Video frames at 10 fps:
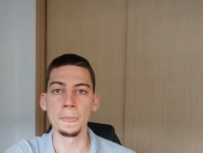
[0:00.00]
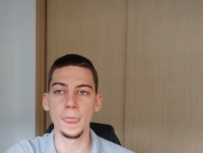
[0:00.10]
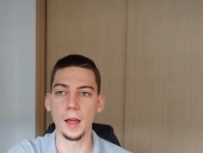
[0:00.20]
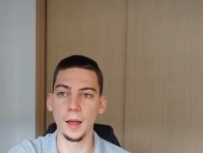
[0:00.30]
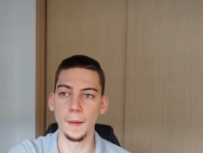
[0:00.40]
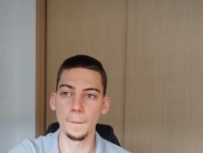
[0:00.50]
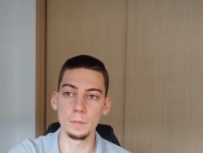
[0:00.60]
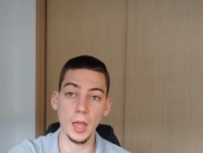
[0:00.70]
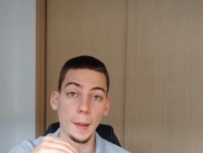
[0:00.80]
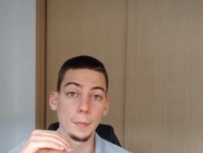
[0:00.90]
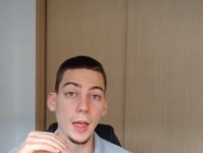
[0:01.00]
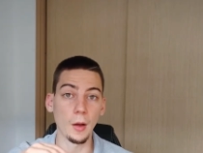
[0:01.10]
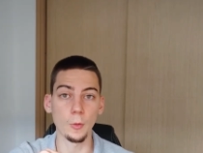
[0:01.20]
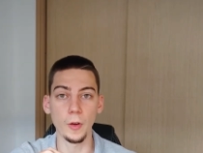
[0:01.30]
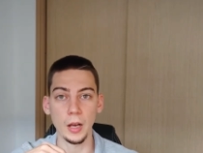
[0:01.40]
Um, I'm
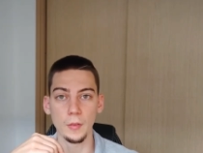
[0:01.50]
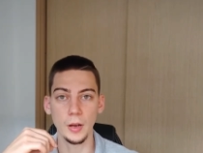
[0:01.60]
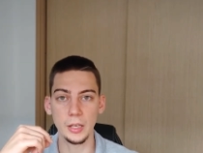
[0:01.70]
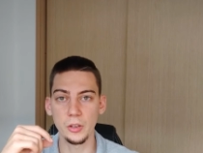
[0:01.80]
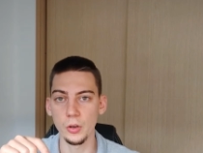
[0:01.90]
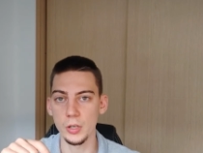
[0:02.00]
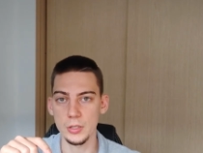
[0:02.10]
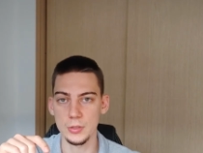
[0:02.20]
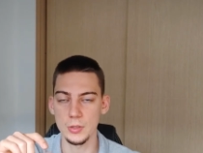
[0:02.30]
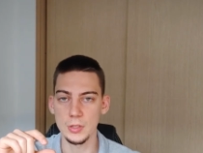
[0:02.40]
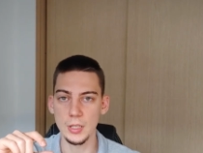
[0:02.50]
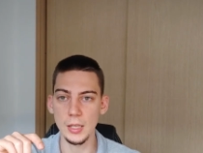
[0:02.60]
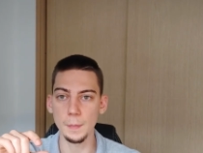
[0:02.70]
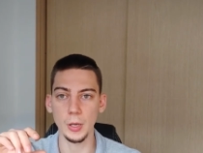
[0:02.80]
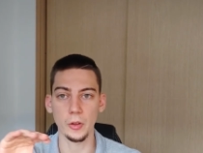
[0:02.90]
now very, very curious to
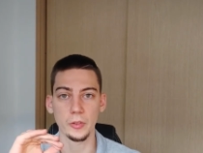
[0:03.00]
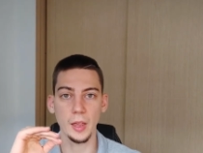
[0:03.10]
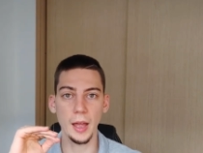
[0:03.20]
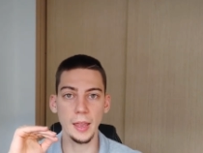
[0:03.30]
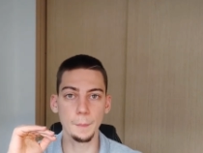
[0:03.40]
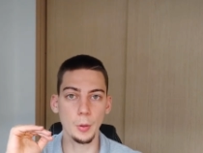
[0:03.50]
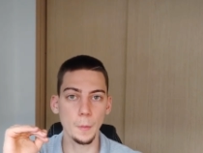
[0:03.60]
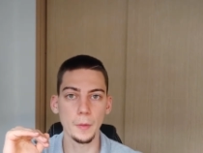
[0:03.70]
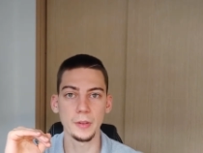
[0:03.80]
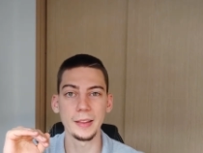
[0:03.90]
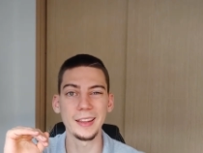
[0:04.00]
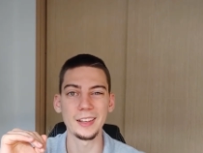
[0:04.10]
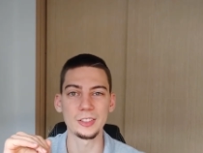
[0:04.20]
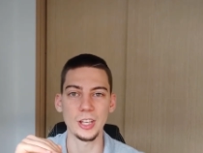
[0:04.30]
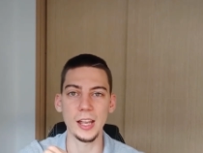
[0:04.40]
see because I purposely
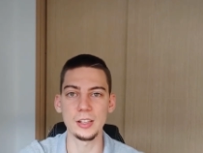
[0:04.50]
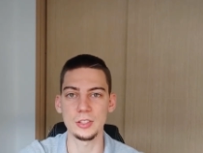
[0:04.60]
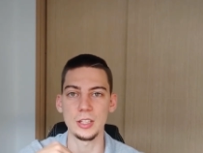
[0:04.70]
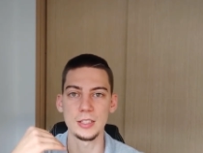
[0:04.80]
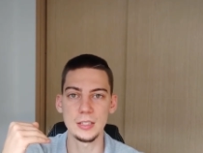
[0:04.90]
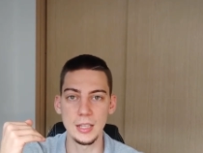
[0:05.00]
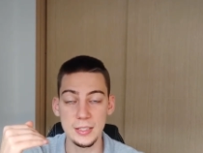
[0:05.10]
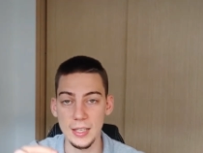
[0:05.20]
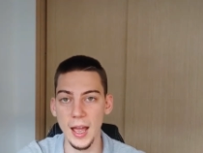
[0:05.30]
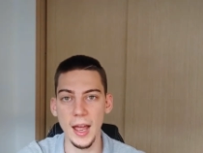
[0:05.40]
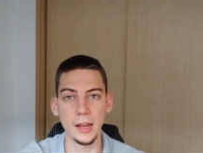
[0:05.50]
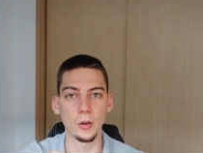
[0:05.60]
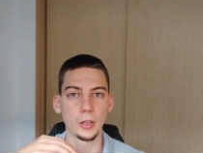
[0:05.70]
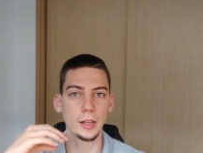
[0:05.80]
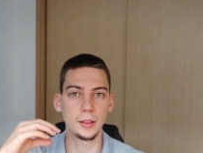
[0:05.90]
didn't change this design
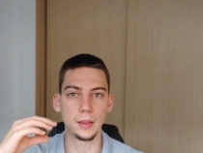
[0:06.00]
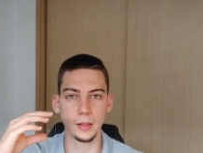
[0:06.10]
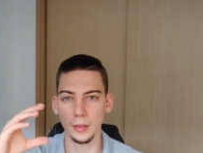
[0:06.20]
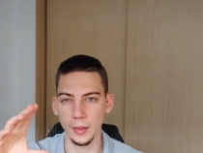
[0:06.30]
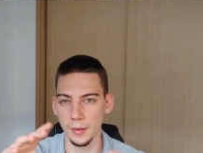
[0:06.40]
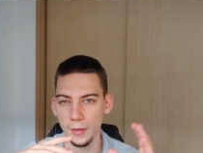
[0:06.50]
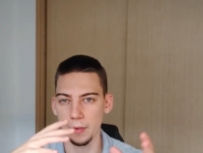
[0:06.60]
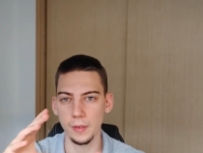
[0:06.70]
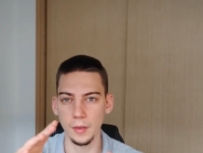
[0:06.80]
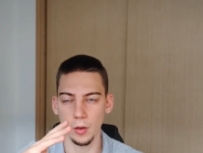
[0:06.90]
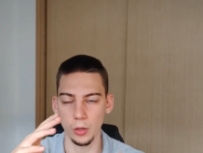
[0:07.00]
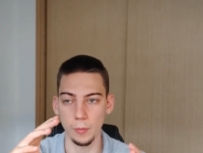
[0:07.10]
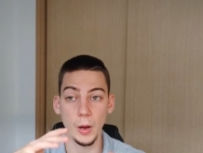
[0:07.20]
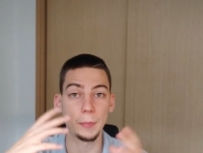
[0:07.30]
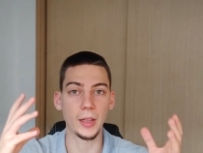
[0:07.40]
or the, the, the, the, or the
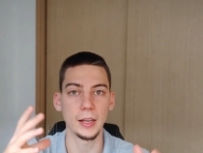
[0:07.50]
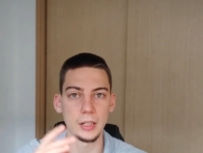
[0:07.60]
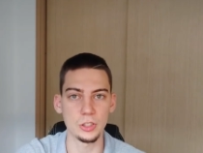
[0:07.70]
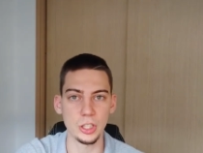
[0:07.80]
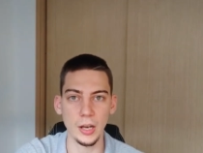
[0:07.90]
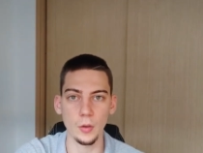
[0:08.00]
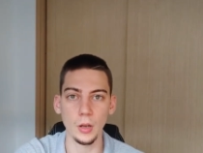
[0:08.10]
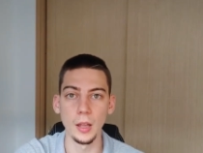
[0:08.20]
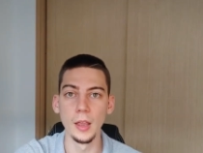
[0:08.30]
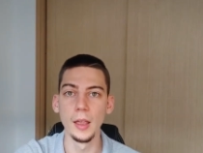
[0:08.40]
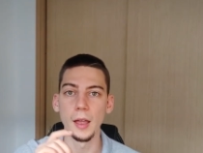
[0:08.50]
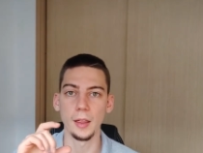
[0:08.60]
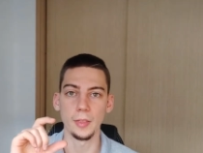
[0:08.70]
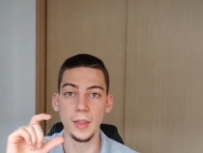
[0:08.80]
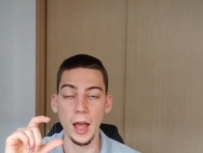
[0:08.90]
website in general.
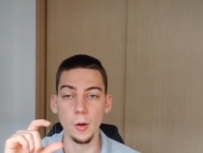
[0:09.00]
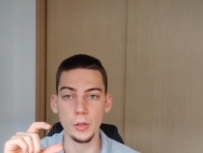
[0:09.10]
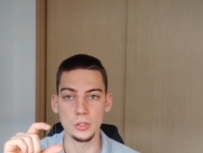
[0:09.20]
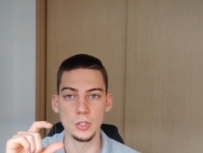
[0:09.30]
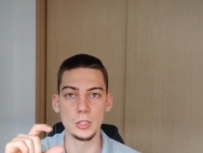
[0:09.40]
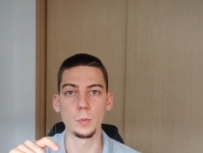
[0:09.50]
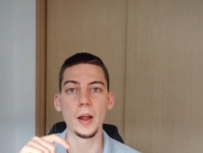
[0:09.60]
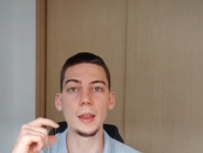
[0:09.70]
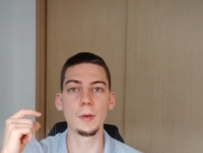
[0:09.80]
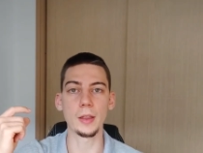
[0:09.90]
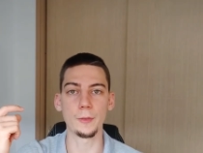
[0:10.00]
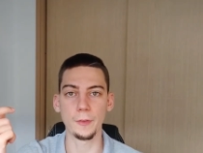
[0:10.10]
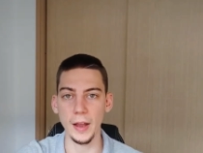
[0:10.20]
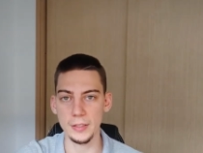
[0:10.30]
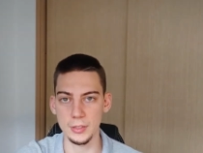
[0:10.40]
Now it's just way, way
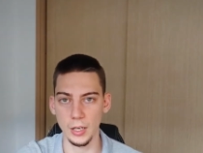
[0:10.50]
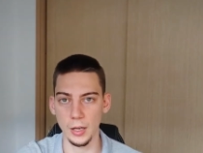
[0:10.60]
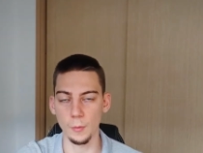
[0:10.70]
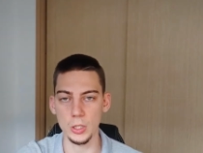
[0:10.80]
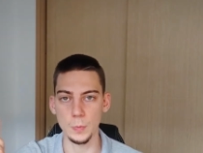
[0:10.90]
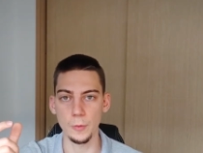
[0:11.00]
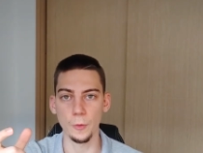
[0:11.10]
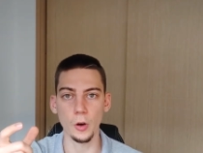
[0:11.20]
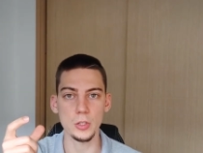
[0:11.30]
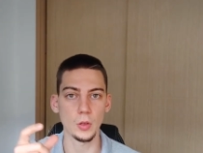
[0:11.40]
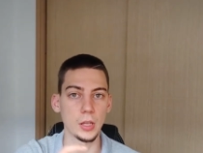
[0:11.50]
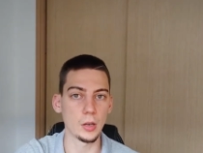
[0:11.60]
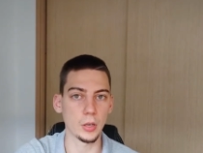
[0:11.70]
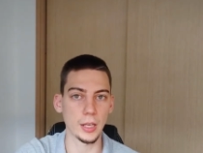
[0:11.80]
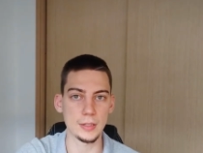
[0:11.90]
faster than it was before. So
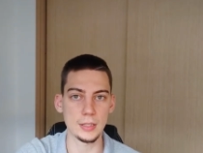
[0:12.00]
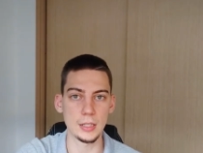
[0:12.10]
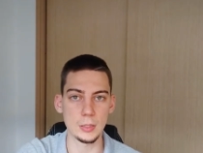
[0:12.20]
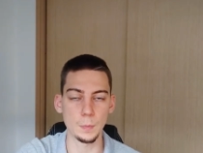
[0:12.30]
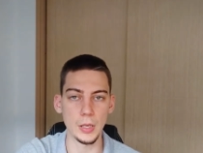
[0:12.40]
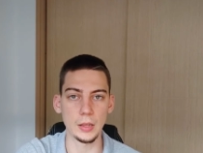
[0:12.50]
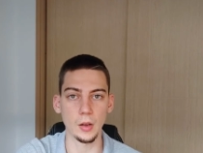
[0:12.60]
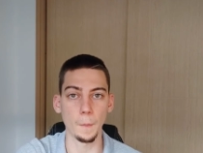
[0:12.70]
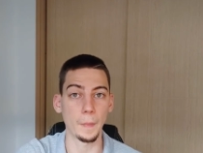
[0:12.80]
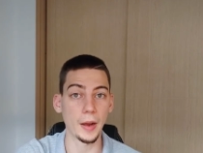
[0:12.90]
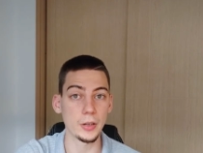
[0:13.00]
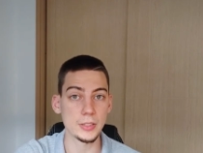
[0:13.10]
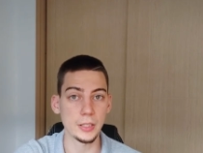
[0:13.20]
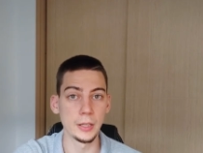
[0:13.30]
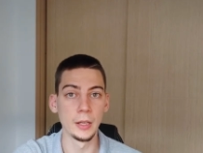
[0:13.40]
here you can see the speed
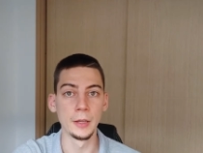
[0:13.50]
comparison.